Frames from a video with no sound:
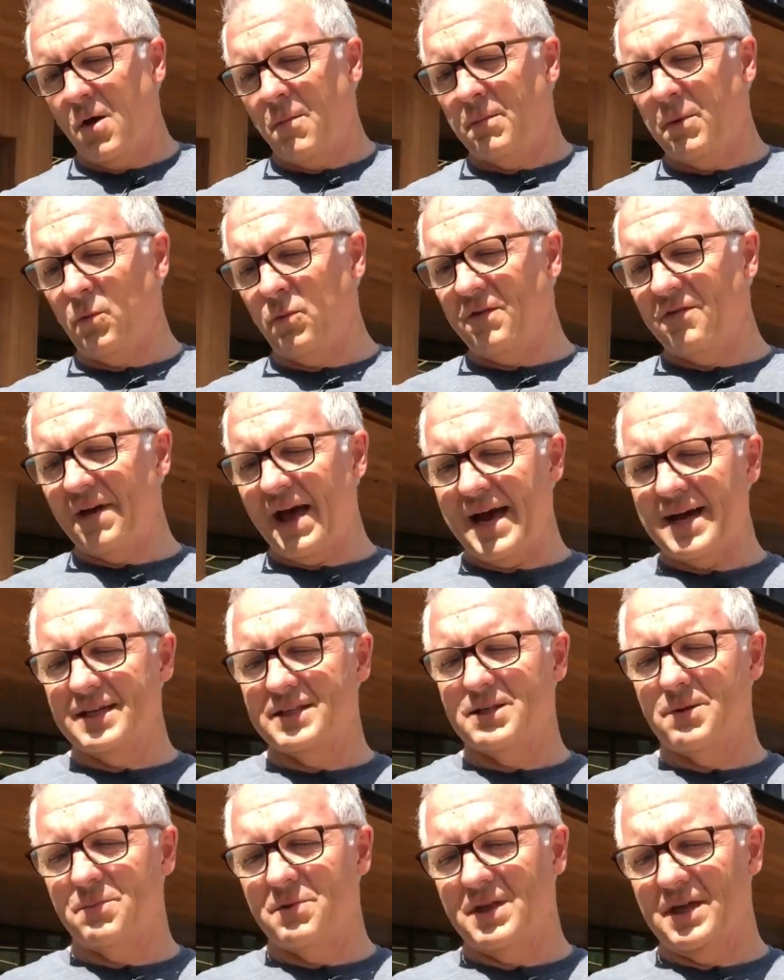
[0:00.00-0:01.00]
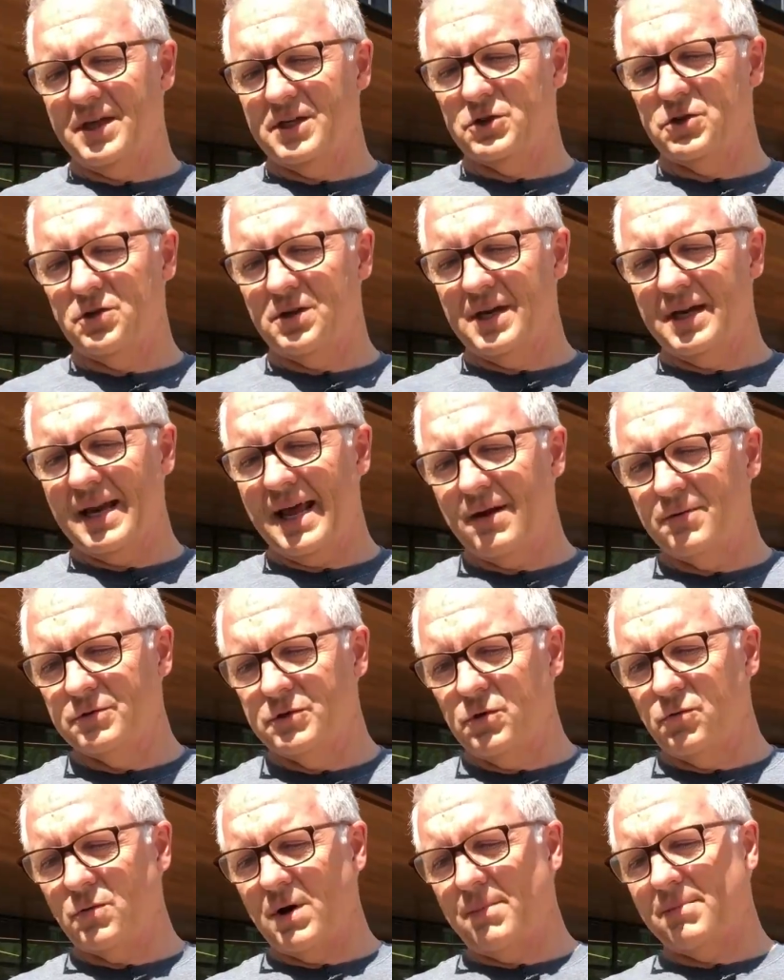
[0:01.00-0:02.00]
but we've added some things. You can now
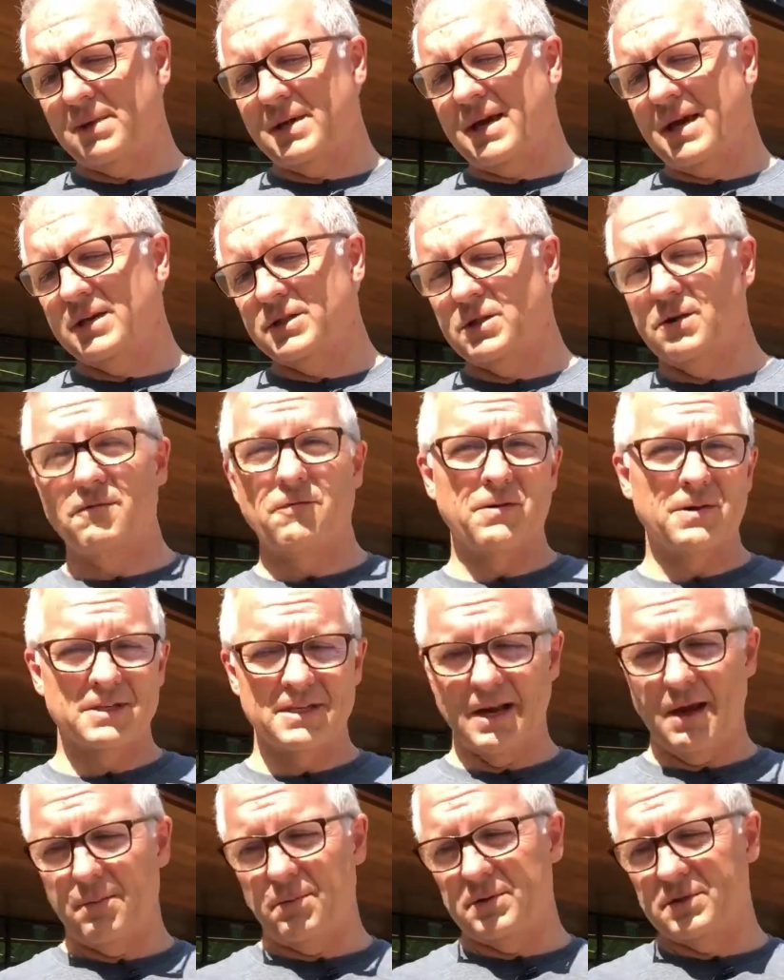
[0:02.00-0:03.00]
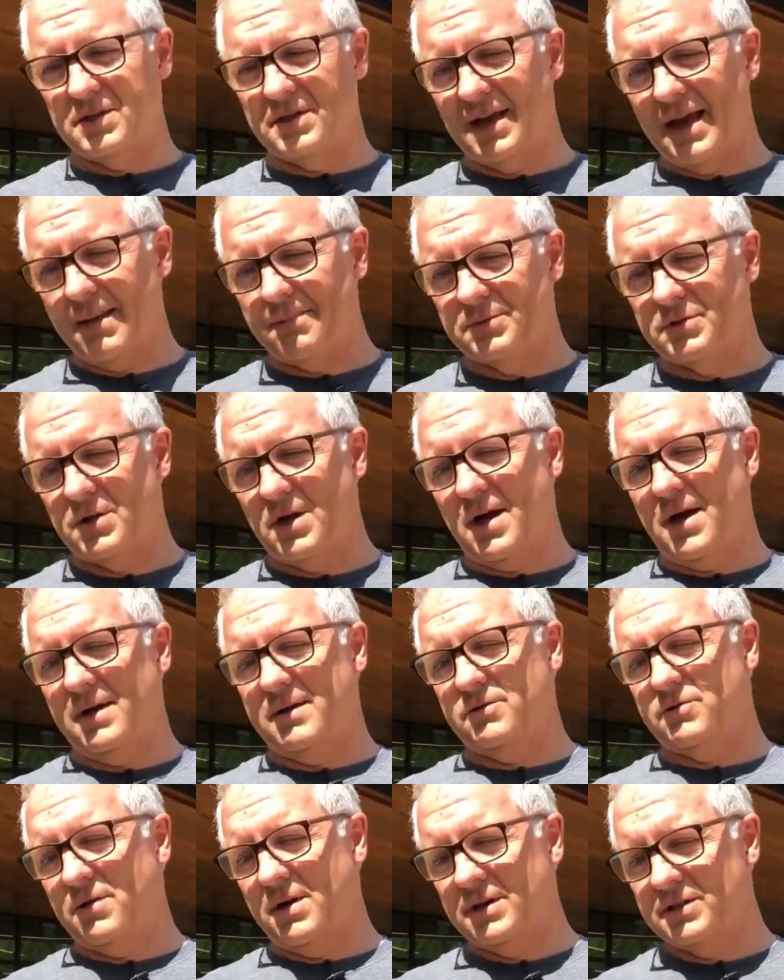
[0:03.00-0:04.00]
do replication, for example, snapshot,
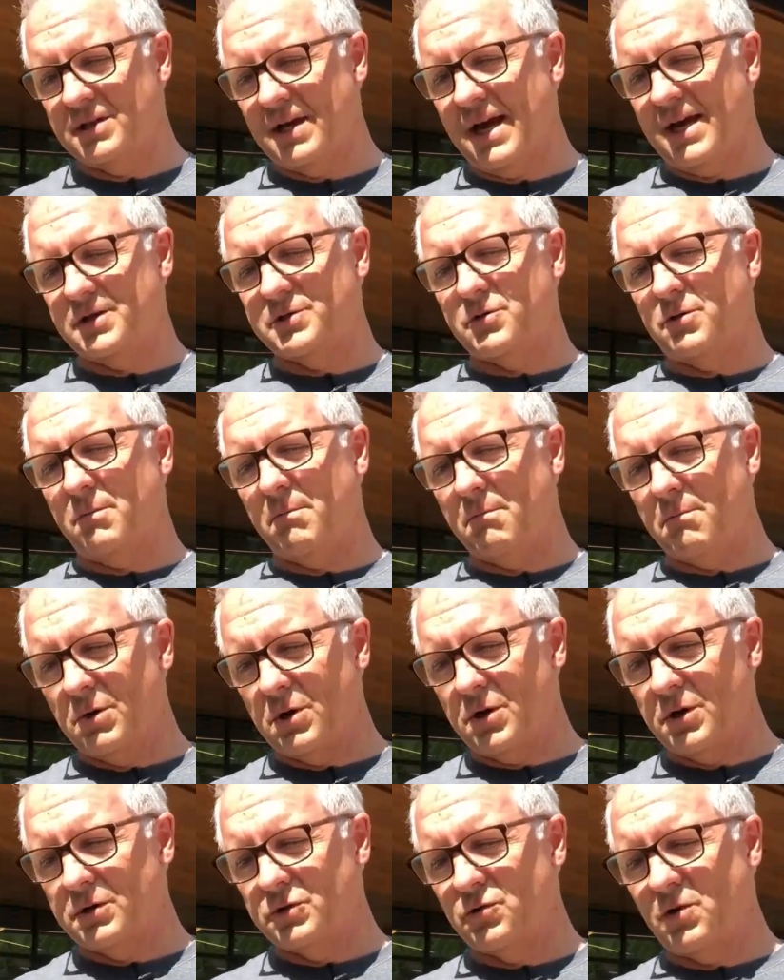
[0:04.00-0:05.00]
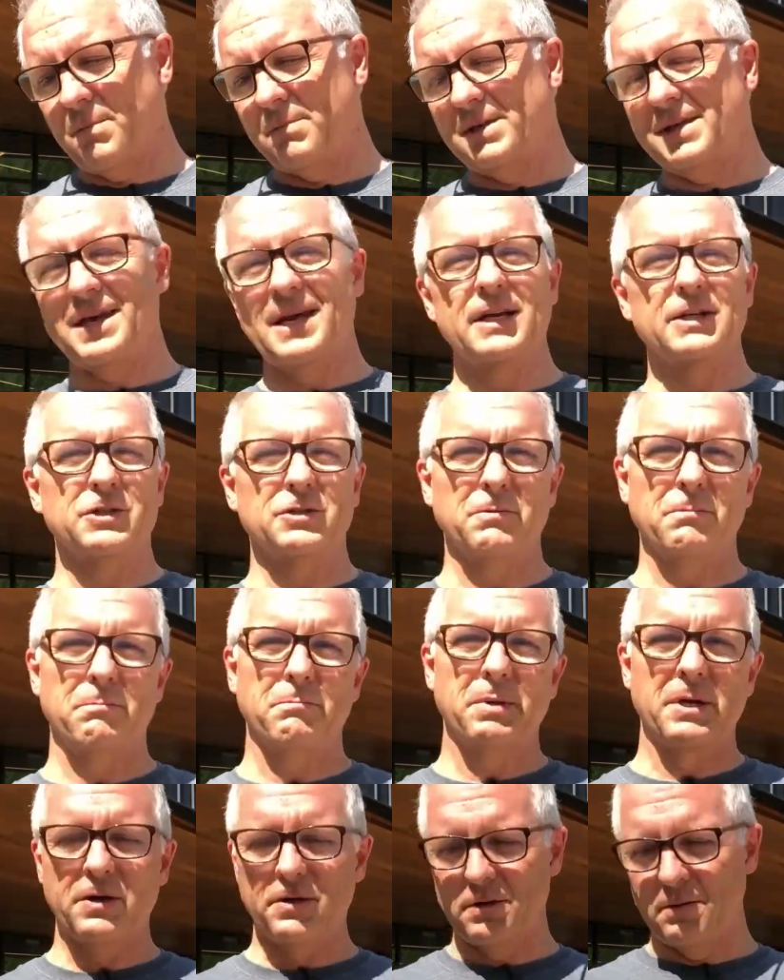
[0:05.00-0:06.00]
transactional, merge replication,
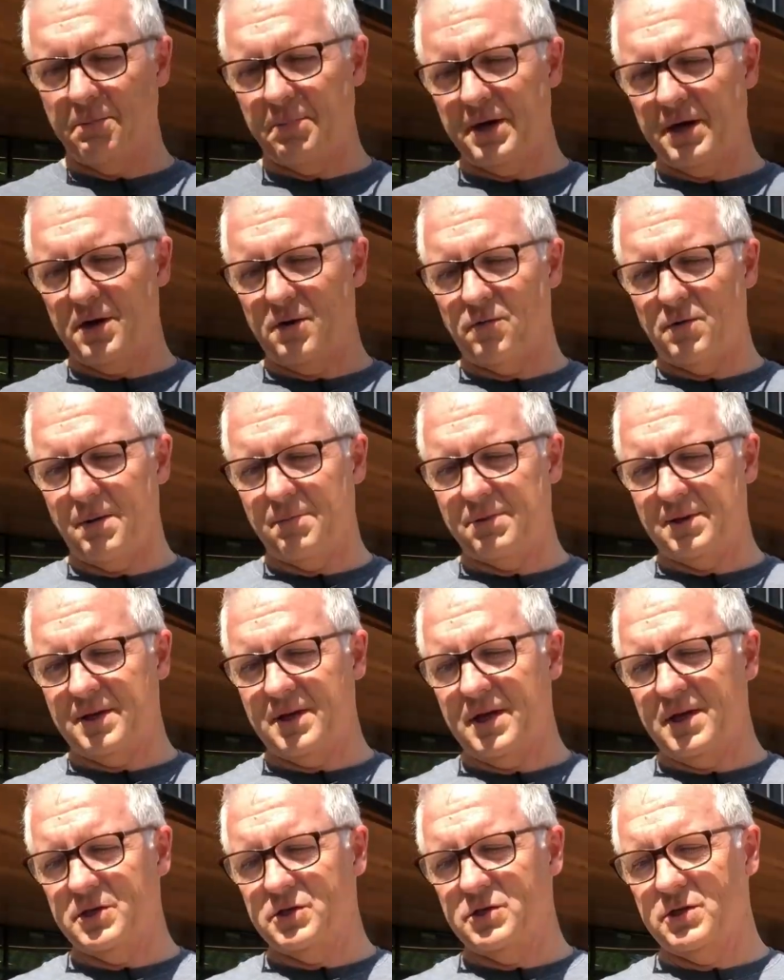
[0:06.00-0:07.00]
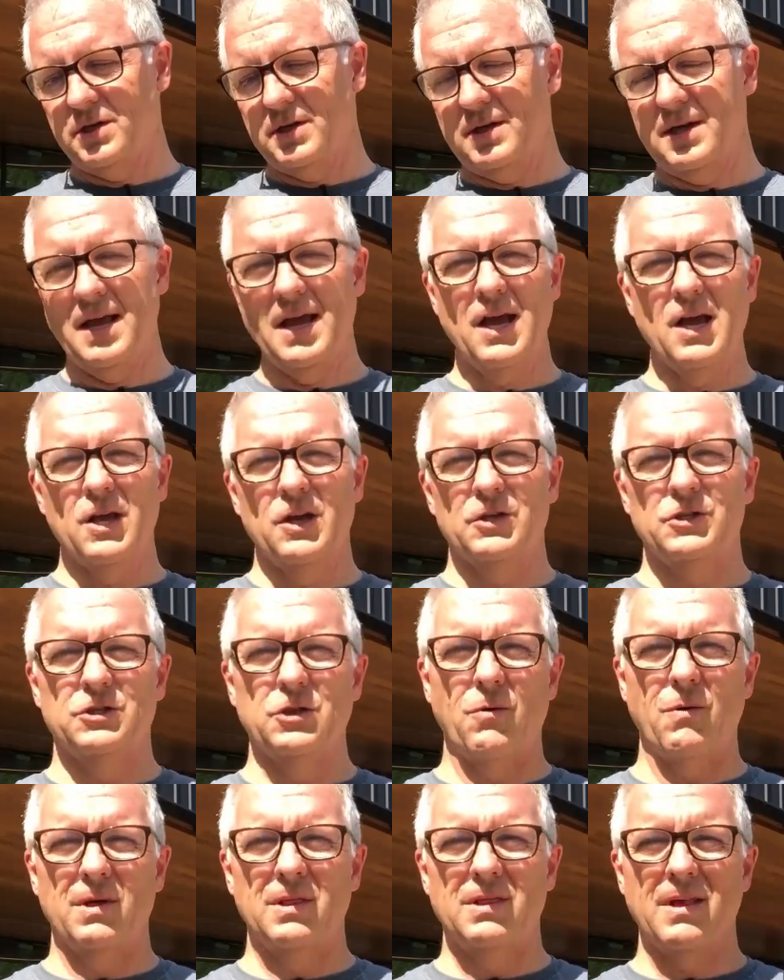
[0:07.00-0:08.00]
peer-to-peer replication.
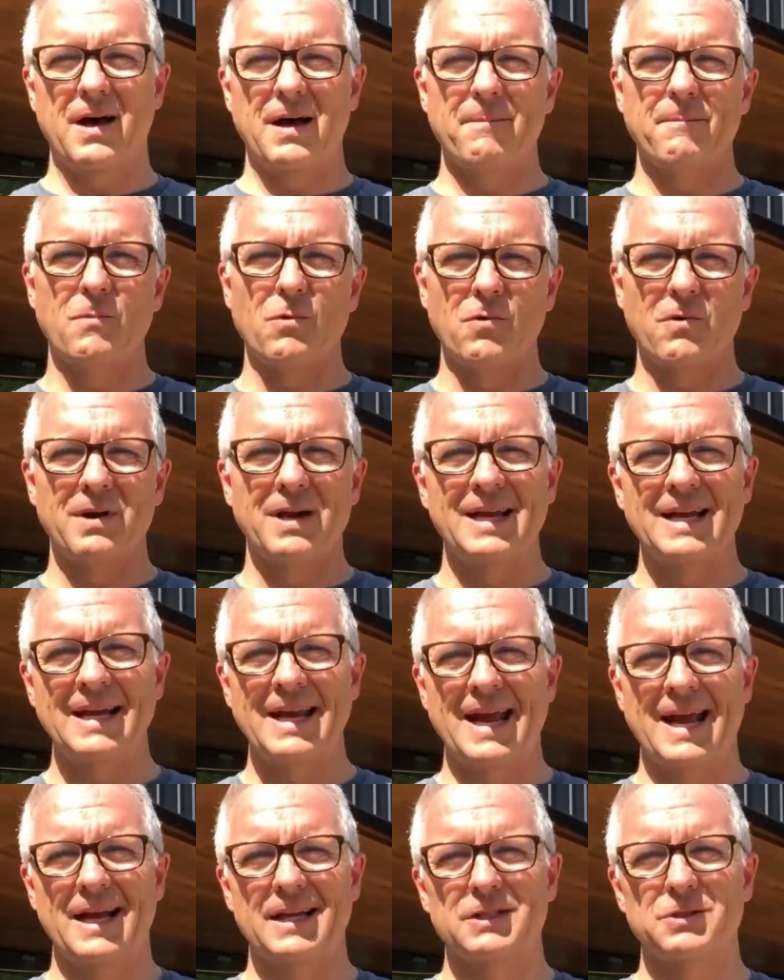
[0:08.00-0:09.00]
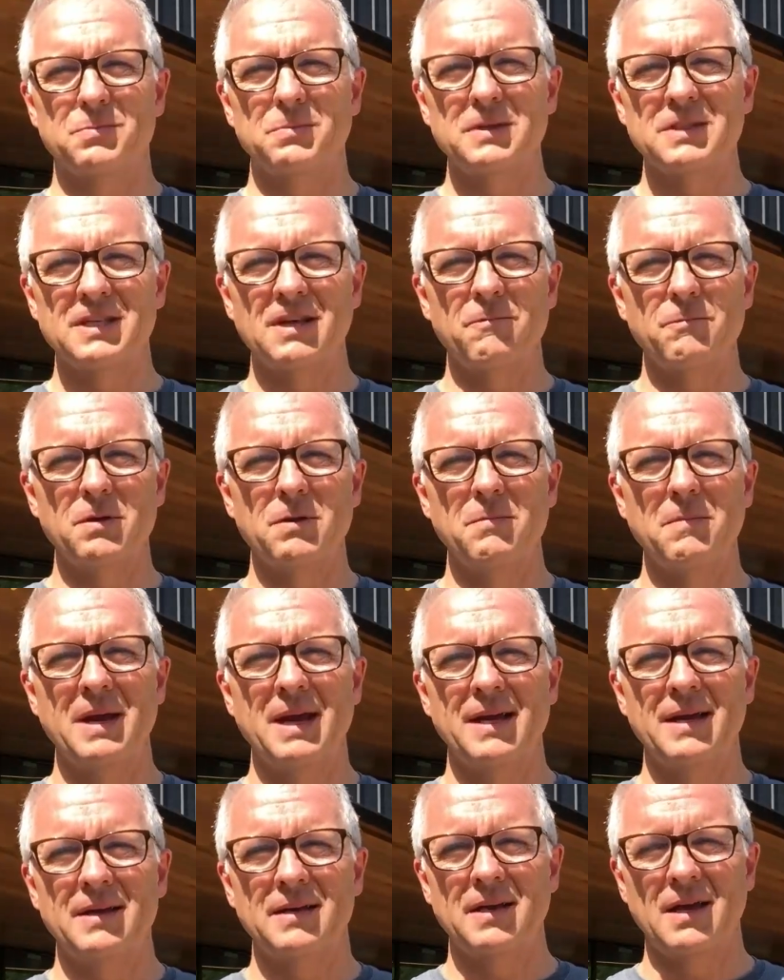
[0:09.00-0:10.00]
So a lot more enhancements have been
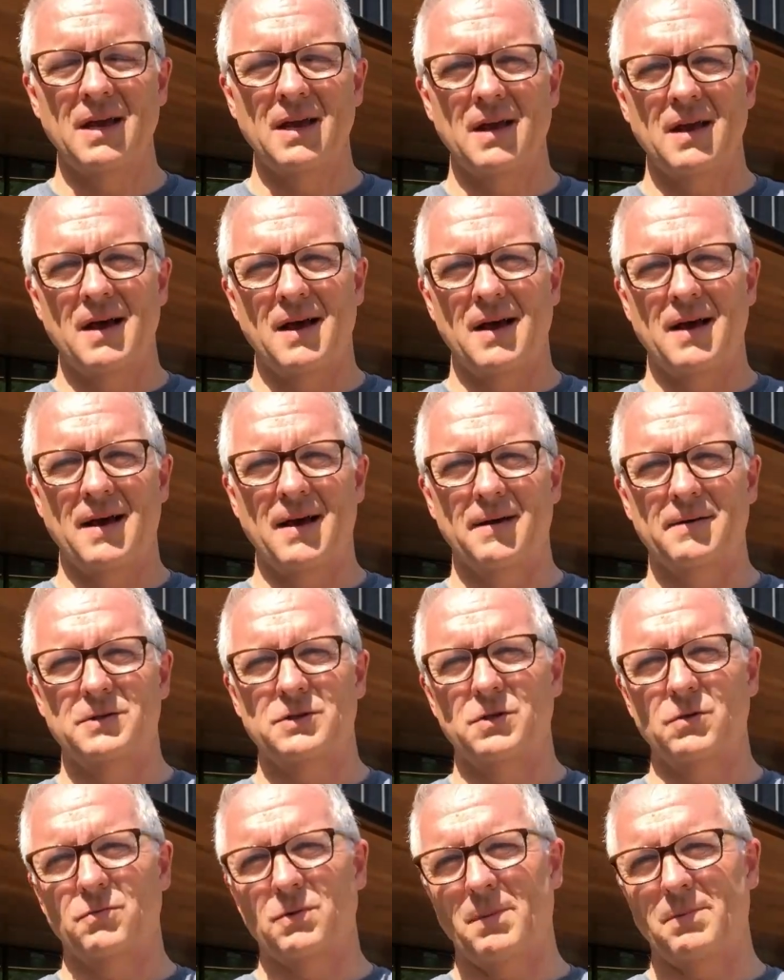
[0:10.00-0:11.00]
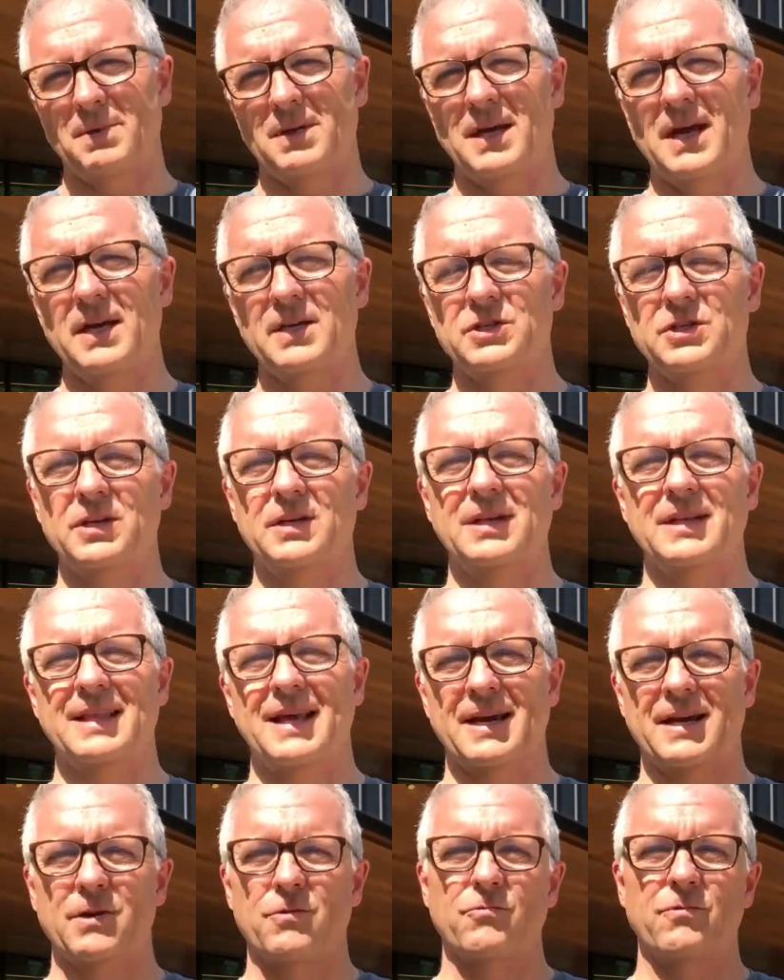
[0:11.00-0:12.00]
made to replication, and
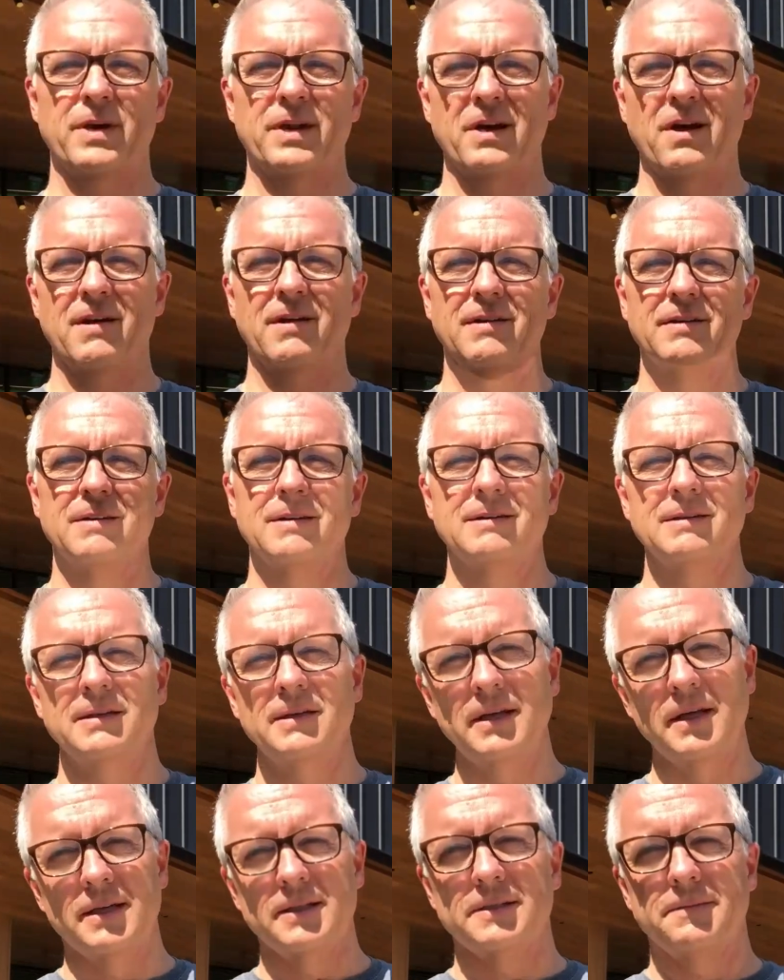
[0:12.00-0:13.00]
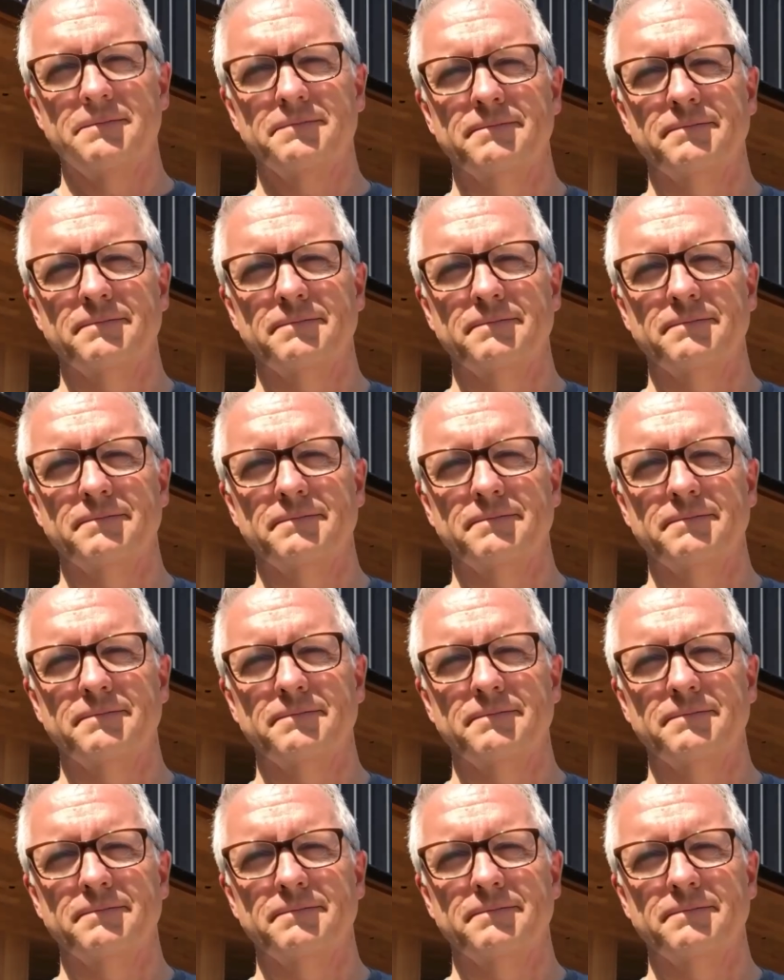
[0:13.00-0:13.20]
that can run on Linux.